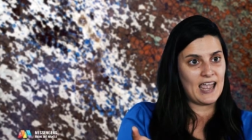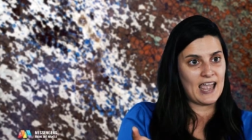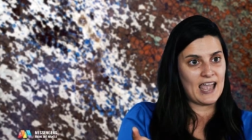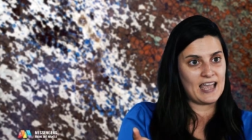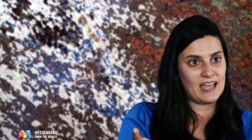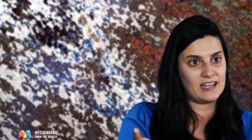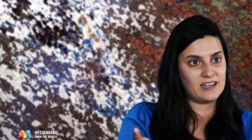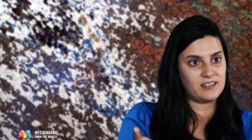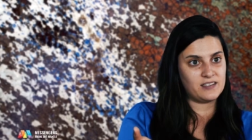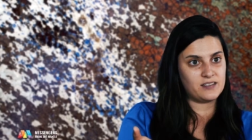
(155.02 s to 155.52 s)

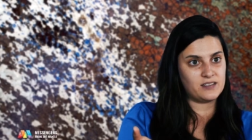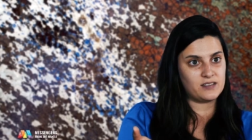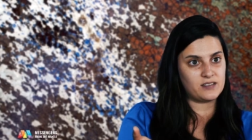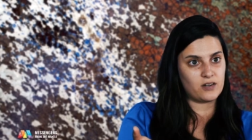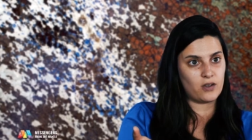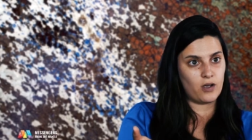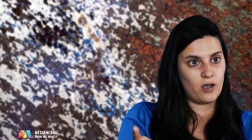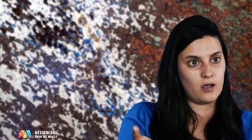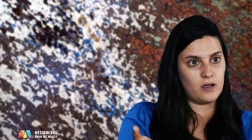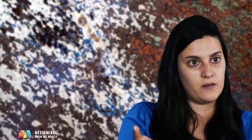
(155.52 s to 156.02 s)
And
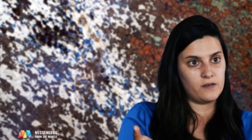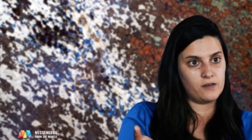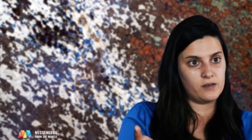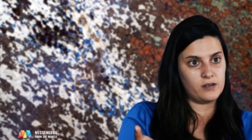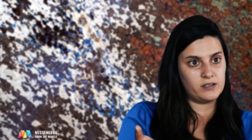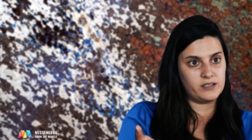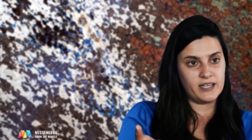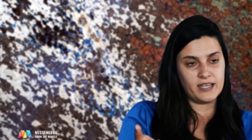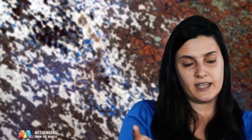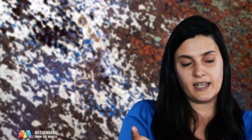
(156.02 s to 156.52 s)

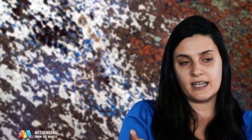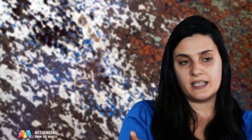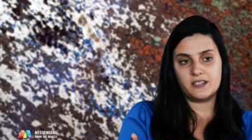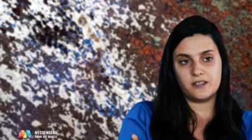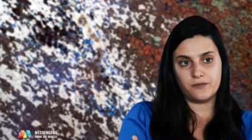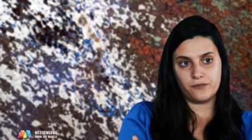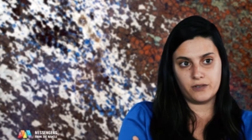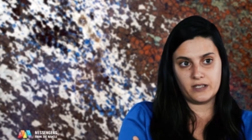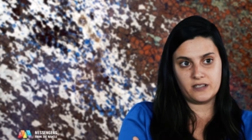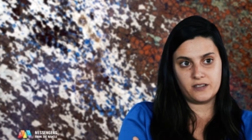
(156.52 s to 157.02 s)
over decades
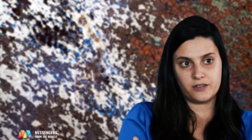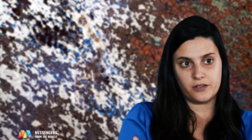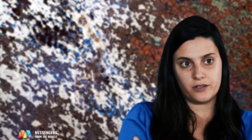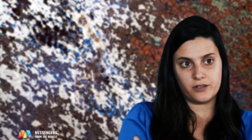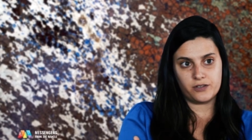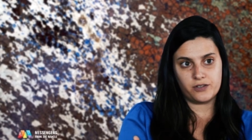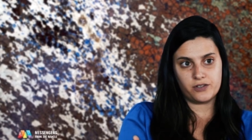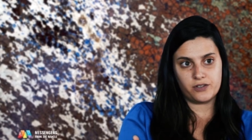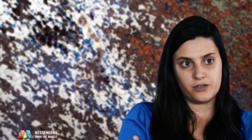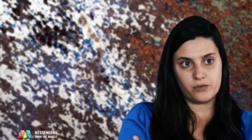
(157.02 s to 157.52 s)
of
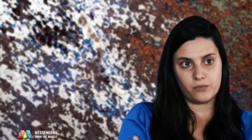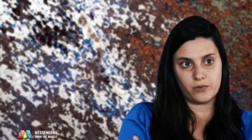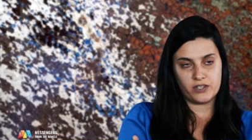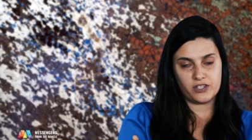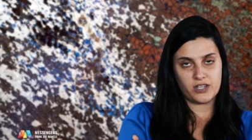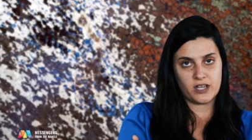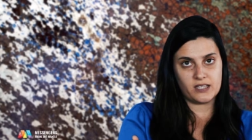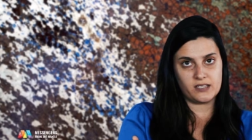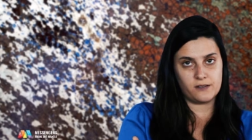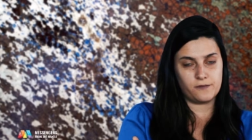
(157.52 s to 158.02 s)
research,
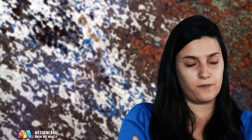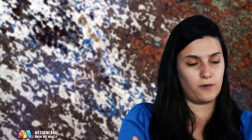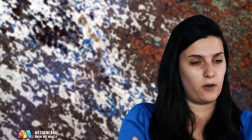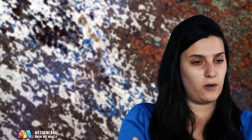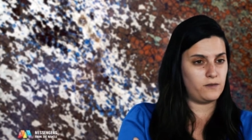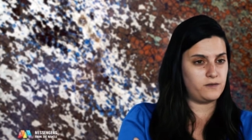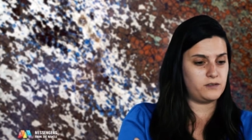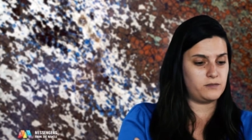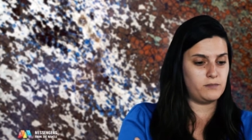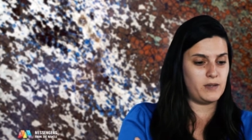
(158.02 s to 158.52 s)
which has
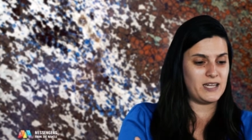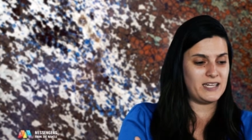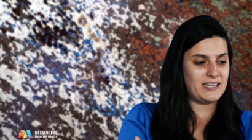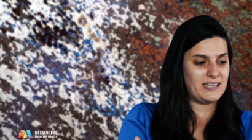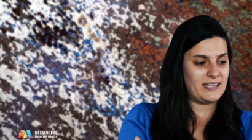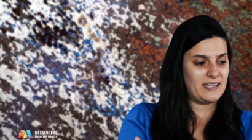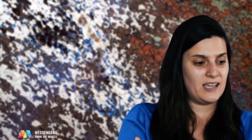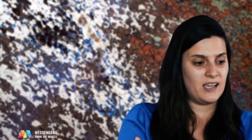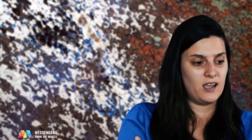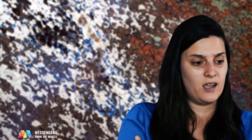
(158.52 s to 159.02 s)
involved
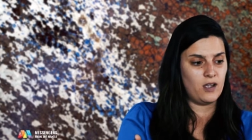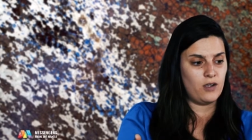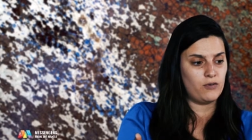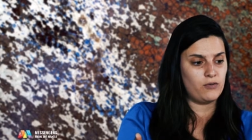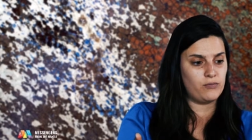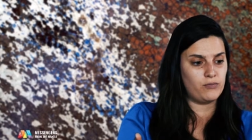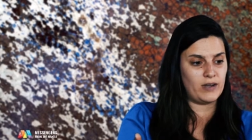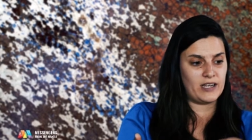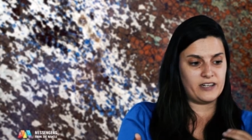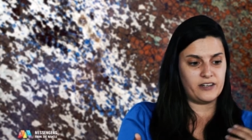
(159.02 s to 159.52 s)
many
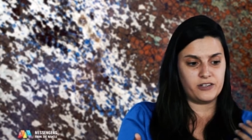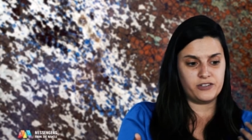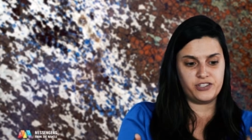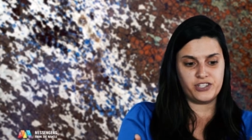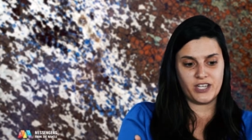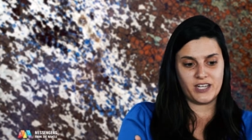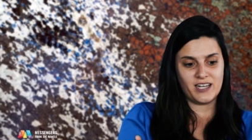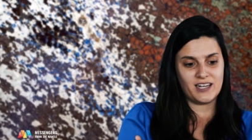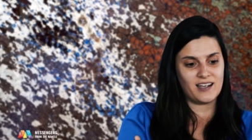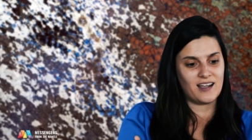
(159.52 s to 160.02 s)

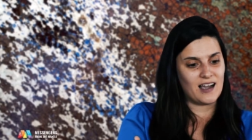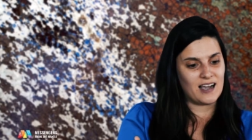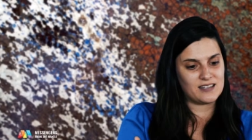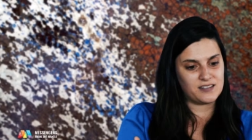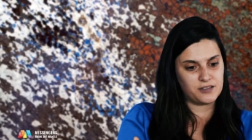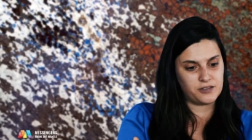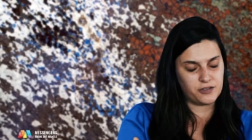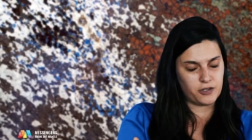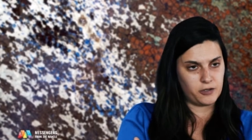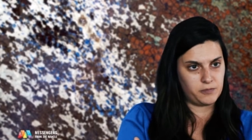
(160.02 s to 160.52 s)
radiogenic
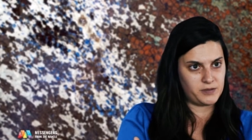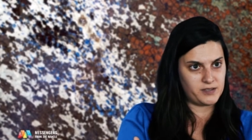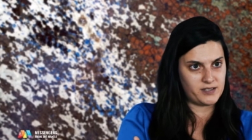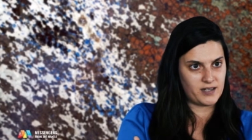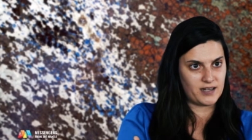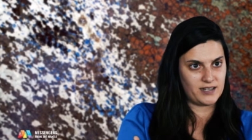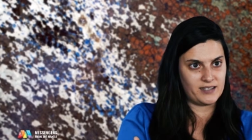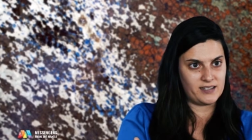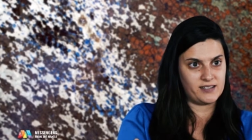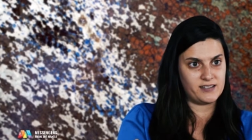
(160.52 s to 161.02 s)
isotope
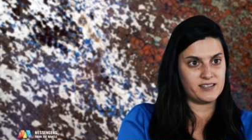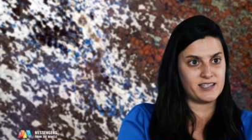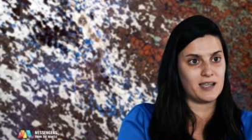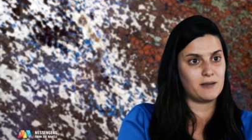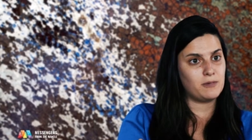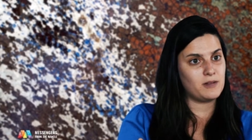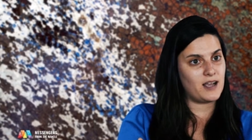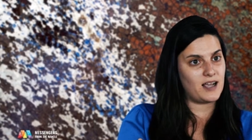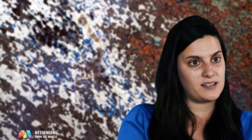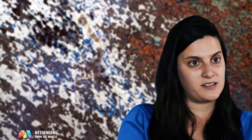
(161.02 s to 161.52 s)
studies,
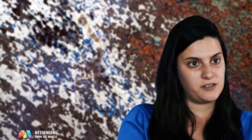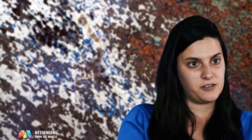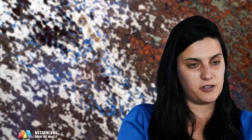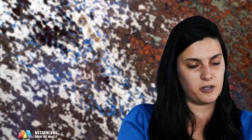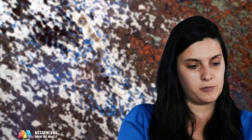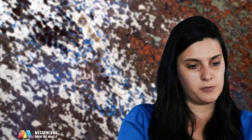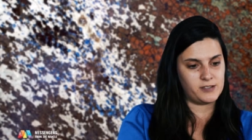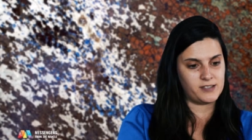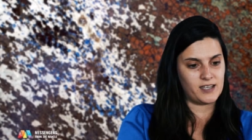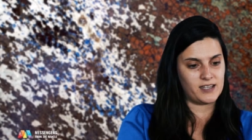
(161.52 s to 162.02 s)
stable
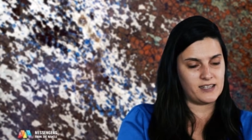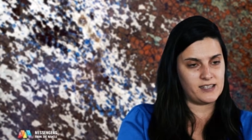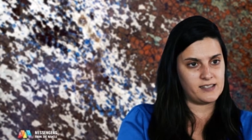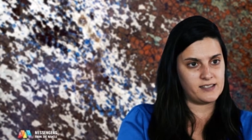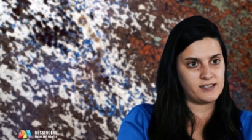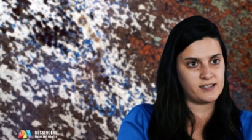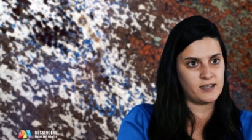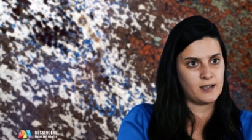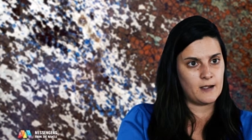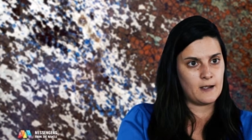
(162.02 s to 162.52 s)
isotope
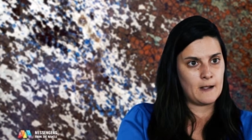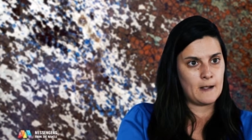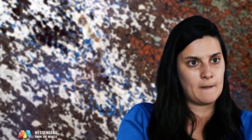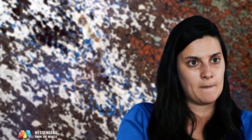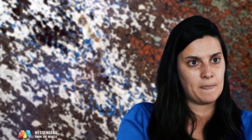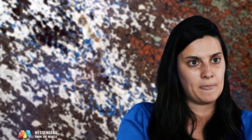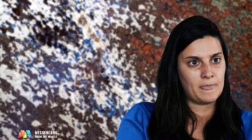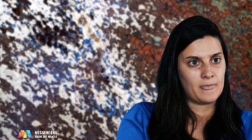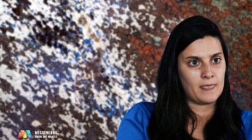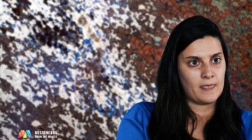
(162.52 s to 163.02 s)
studies,
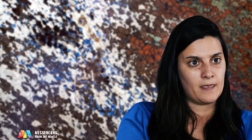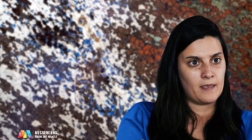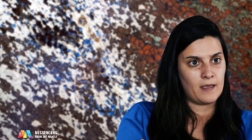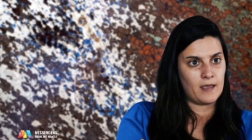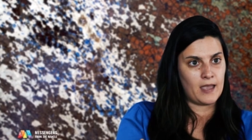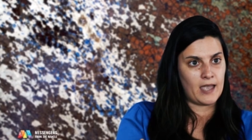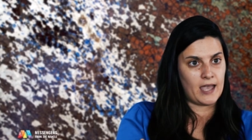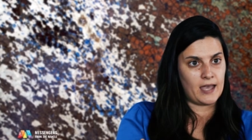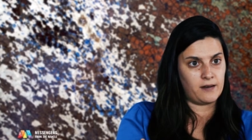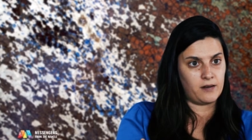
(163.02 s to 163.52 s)

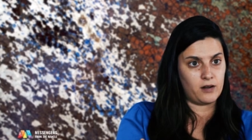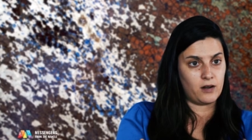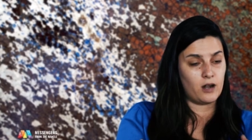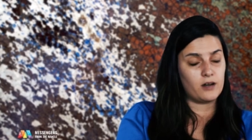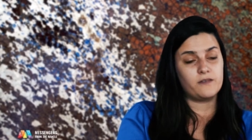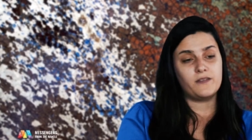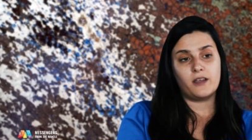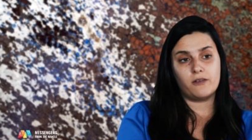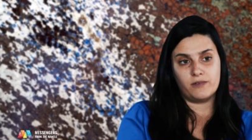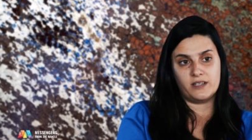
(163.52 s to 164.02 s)
and a lot
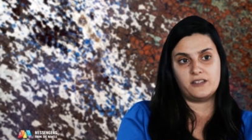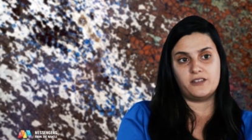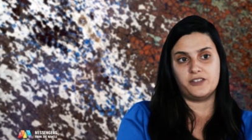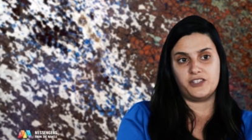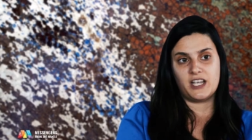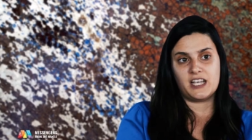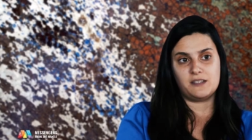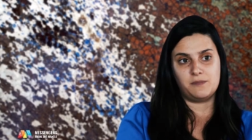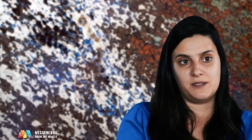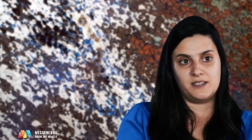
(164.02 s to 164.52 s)
of that
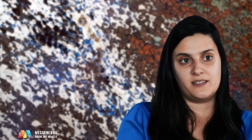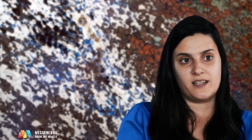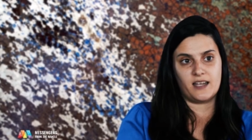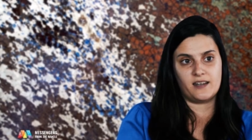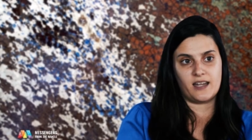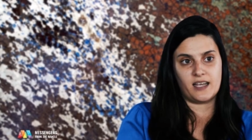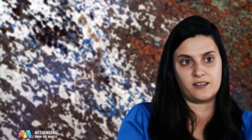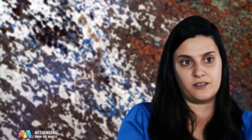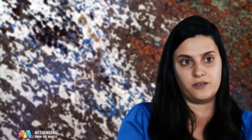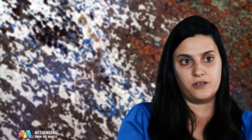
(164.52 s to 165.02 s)
research has been
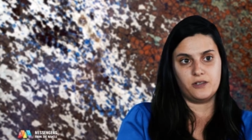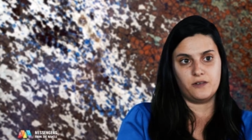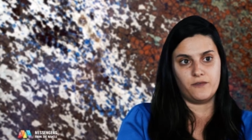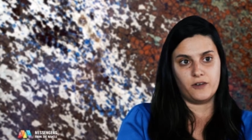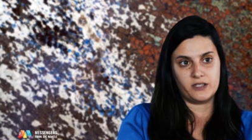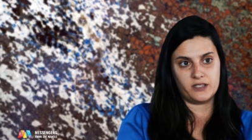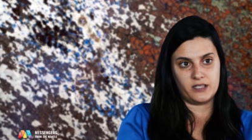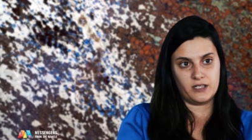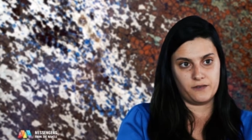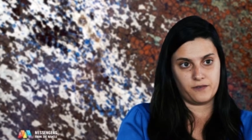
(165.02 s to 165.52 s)
done at the
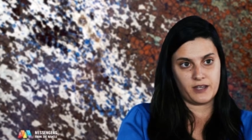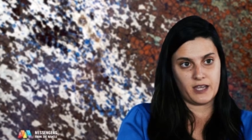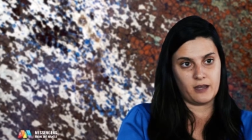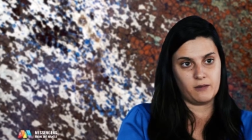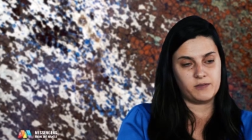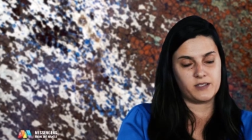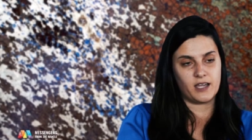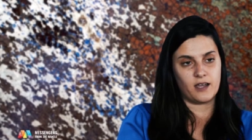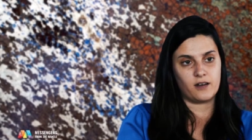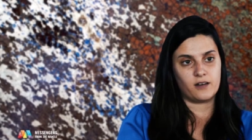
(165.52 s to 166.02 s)
University of
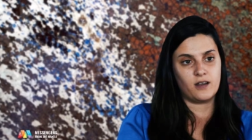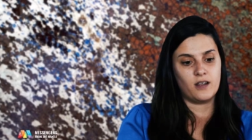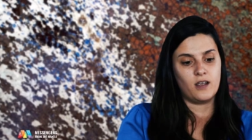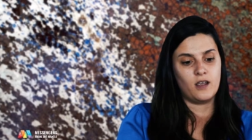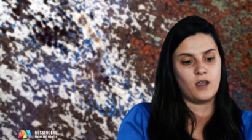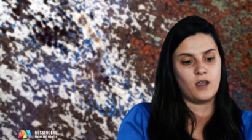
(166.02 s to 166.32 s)
Cape Town,